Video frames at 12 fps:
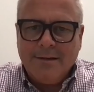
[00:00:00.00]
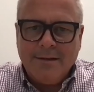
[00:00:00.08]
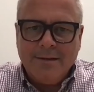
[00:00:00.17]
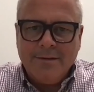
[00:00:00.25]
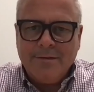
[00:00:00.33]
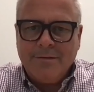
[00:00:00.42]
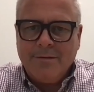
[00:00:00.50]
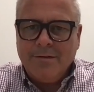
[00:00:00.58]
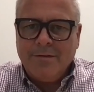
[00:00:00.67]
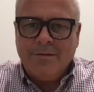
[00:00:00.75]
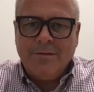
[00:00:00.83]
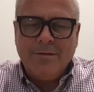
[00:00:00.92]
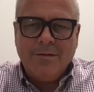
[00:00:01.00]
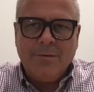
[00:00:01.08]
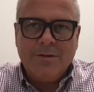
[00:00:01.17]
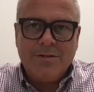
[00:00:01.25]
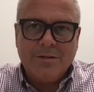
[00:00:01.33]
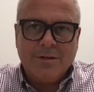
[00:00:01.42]
And
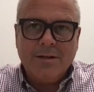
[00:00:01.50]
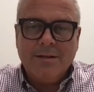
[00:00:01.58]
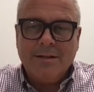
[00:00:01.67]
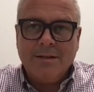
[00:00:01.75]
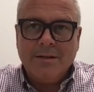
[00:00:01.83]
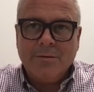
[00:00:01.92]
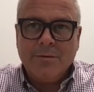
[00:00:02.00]
we started the year